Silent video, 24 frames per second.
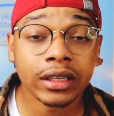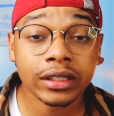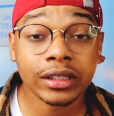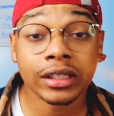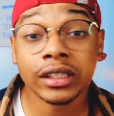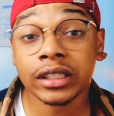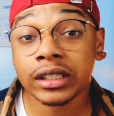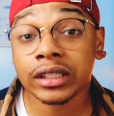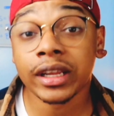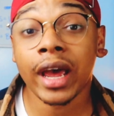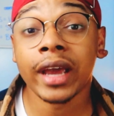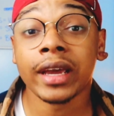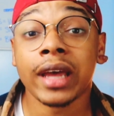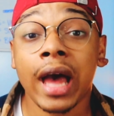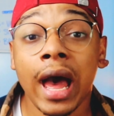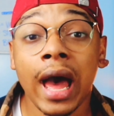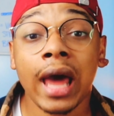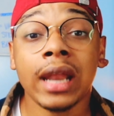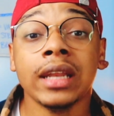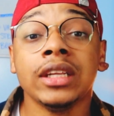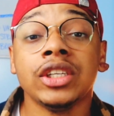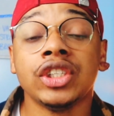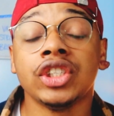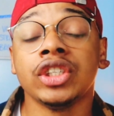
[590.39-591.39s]
the
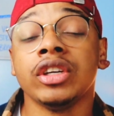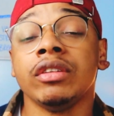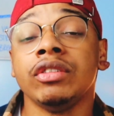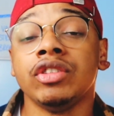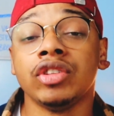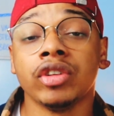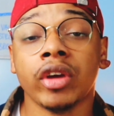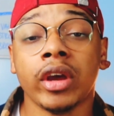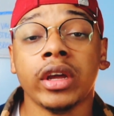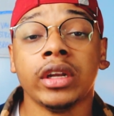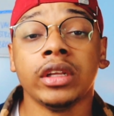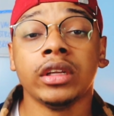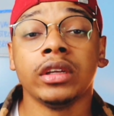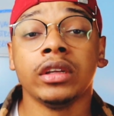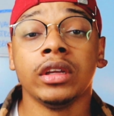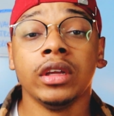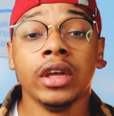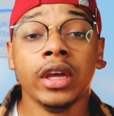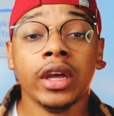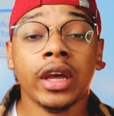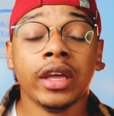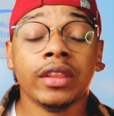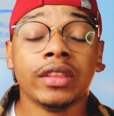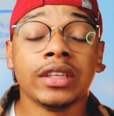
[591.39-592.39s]
psychology of trading,
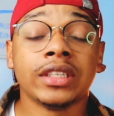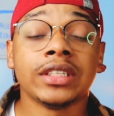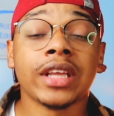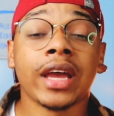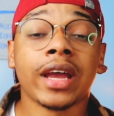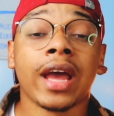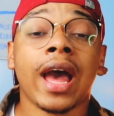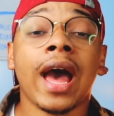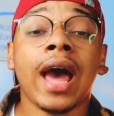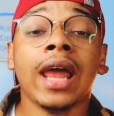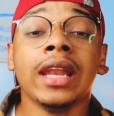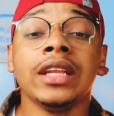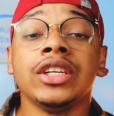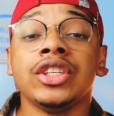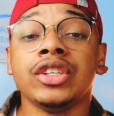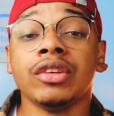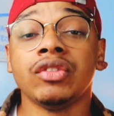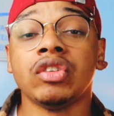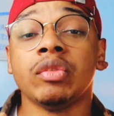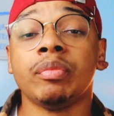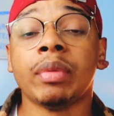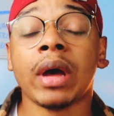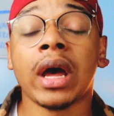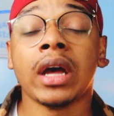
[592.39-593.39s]
the psychology
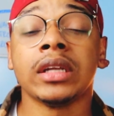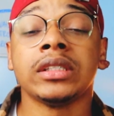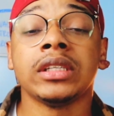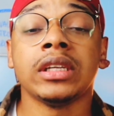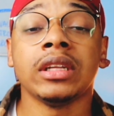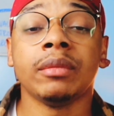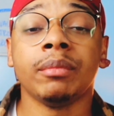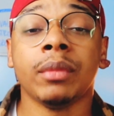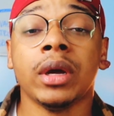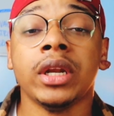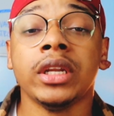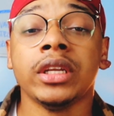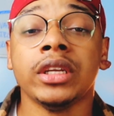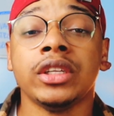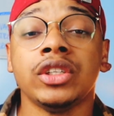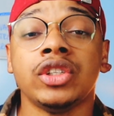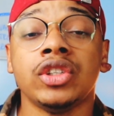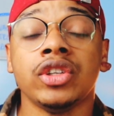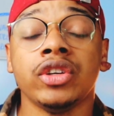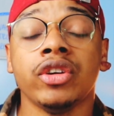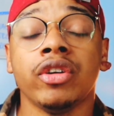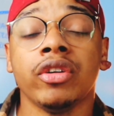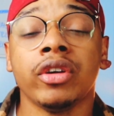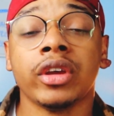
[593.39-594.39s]
of depositing money
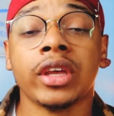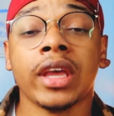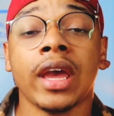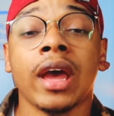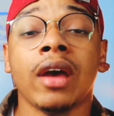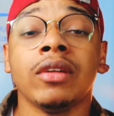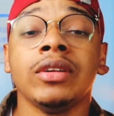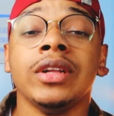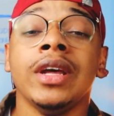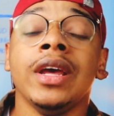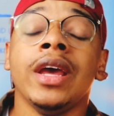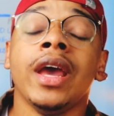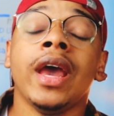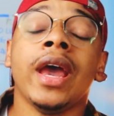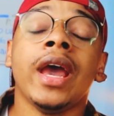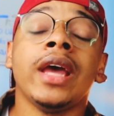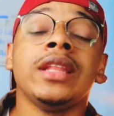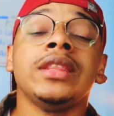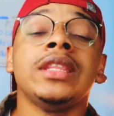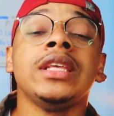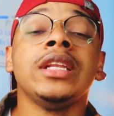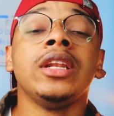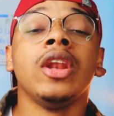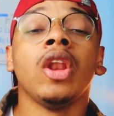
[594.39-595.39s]
into your account,
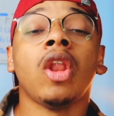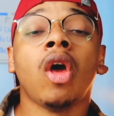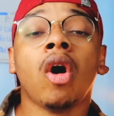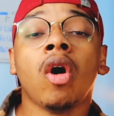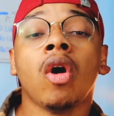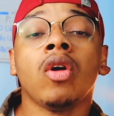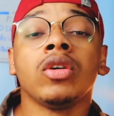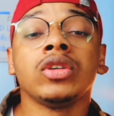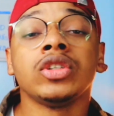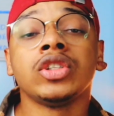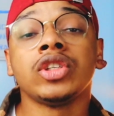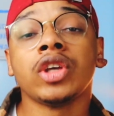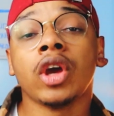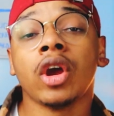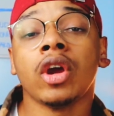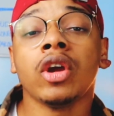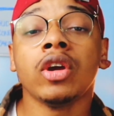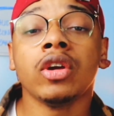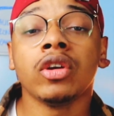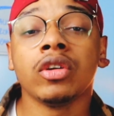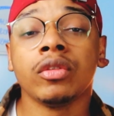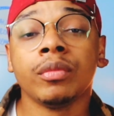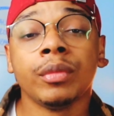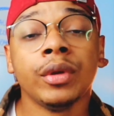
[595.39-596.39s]
and the
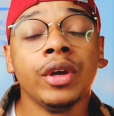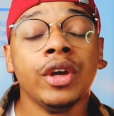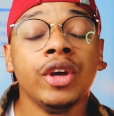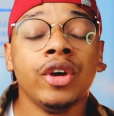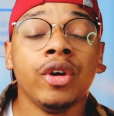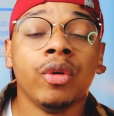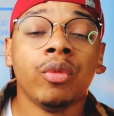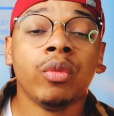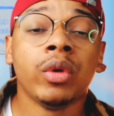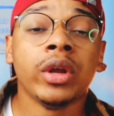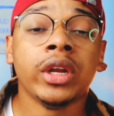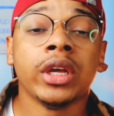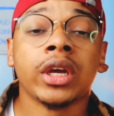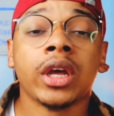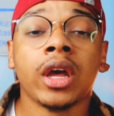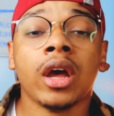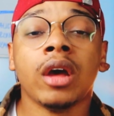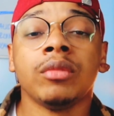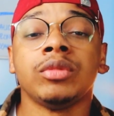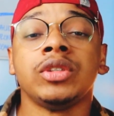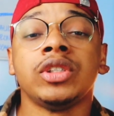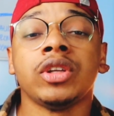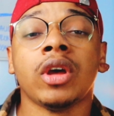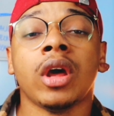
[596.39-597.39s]
long-term when it
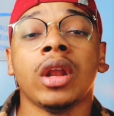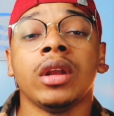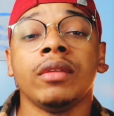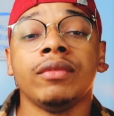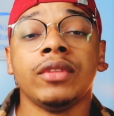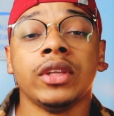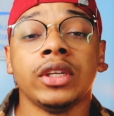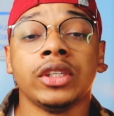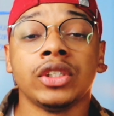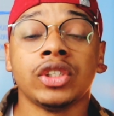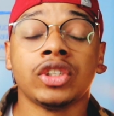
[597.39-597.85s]
comes to all of this.